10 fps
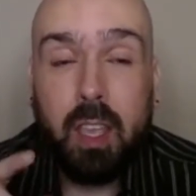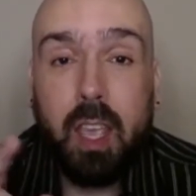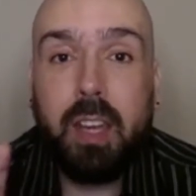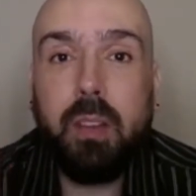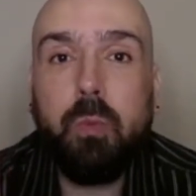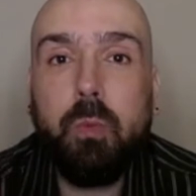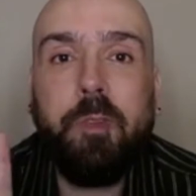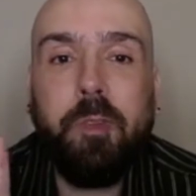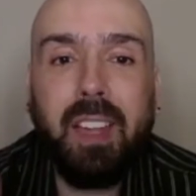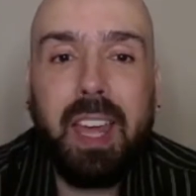and it
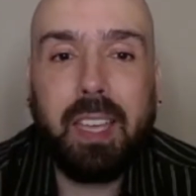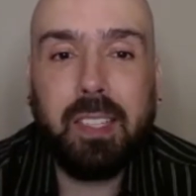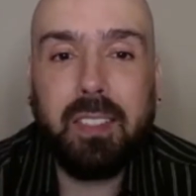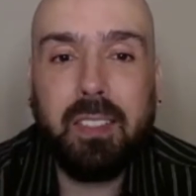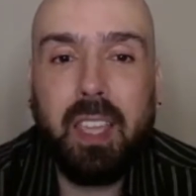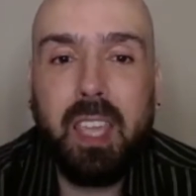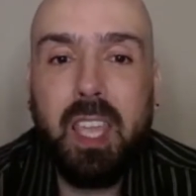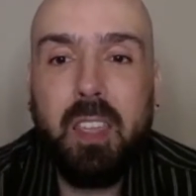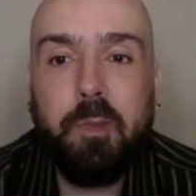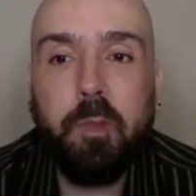reflects
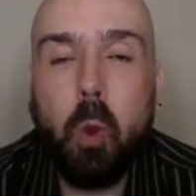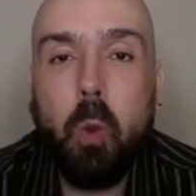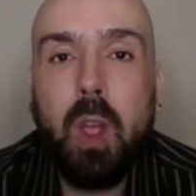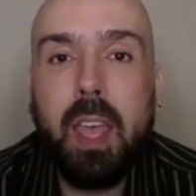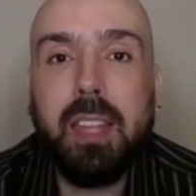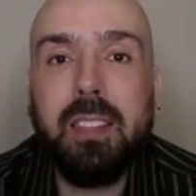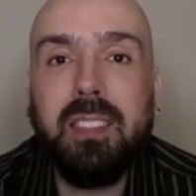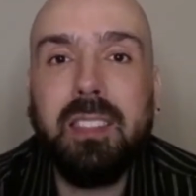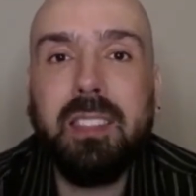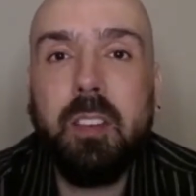evil and
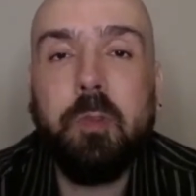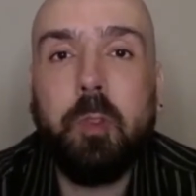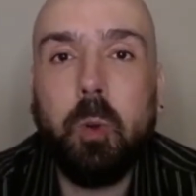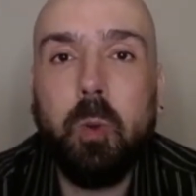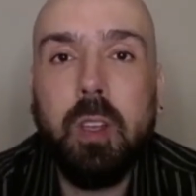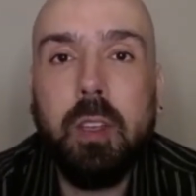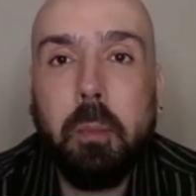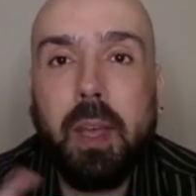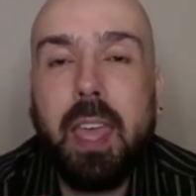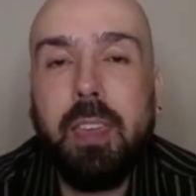sinful
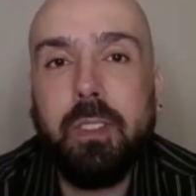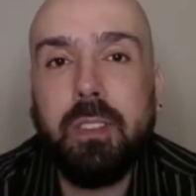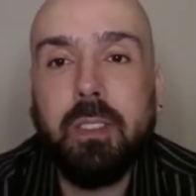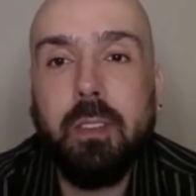behaviors.